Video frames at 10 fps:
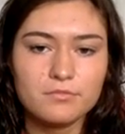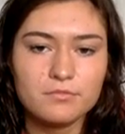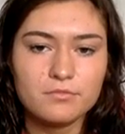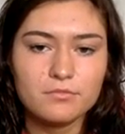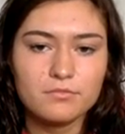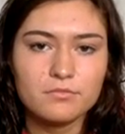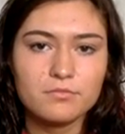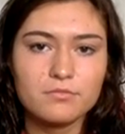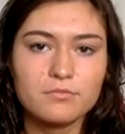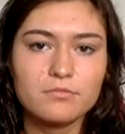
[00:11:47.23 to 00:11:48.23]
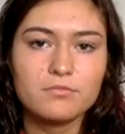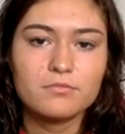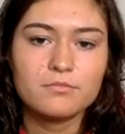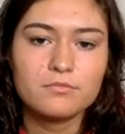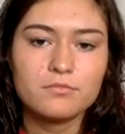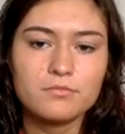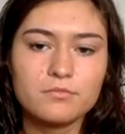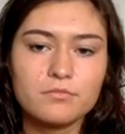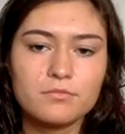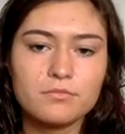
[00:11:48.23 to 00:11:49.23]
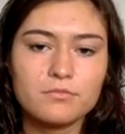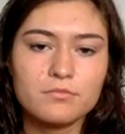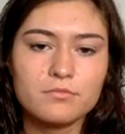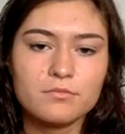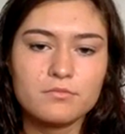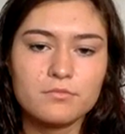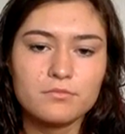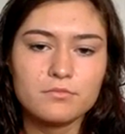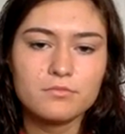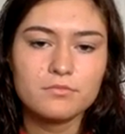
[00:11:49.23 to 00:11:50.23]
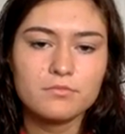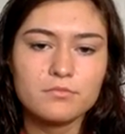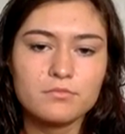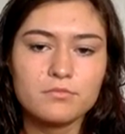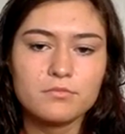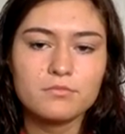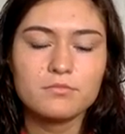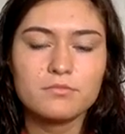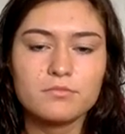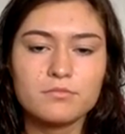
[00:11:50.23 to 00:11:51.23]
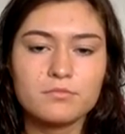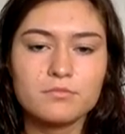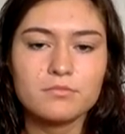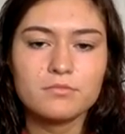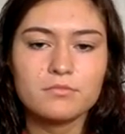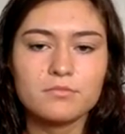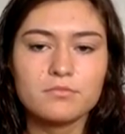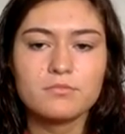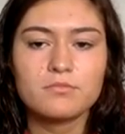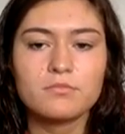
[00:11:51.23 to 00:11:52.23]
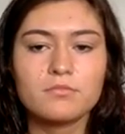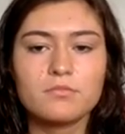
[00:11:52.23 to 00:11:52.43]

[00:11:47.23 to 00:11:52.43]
The person shown says nothing.